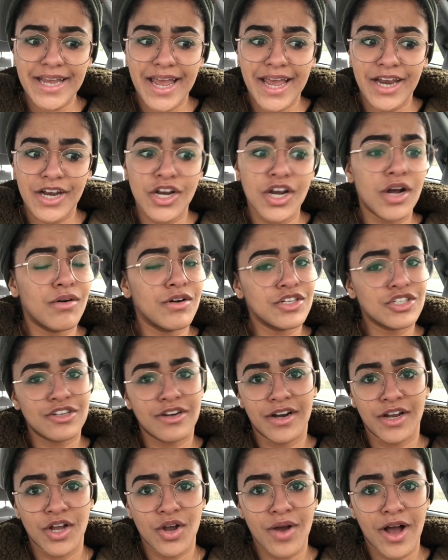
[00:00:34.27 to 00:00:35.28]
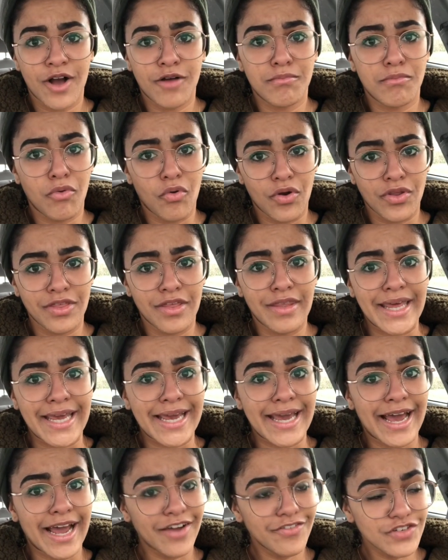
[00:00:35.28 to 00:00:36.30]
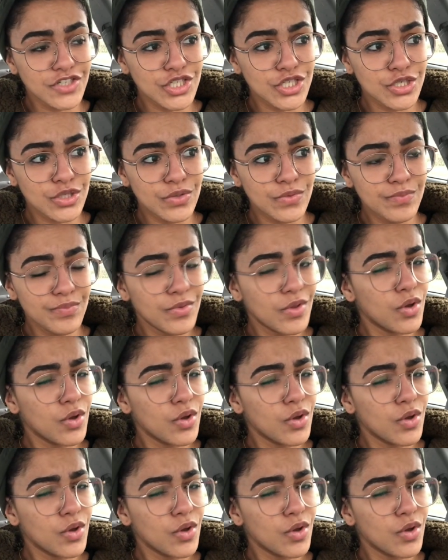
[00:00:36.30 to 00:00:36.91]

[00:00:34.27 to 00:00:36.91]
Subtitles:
and no one's trying to go out more than they have to,